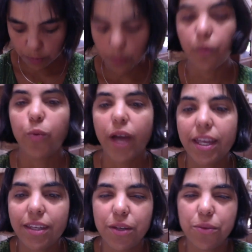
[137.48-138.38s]
Wei
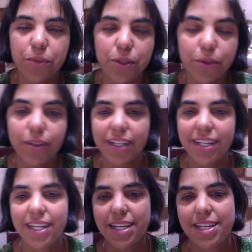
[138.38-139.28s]
Yingwu.
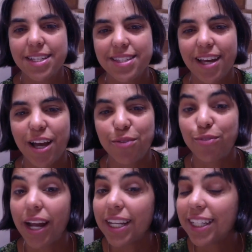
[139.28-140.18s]
He is
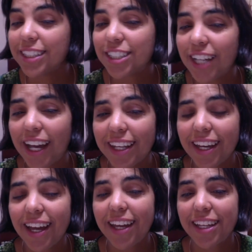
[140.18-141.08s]
writing in
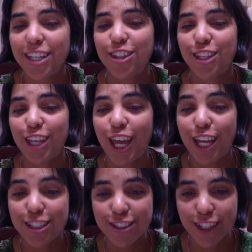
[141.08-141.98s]
China in the
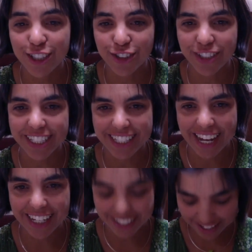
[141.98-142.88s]
8th century, a
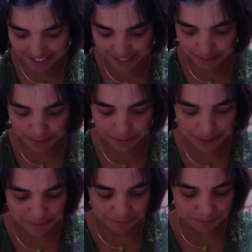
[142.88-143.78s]
Tang Dynasty poet.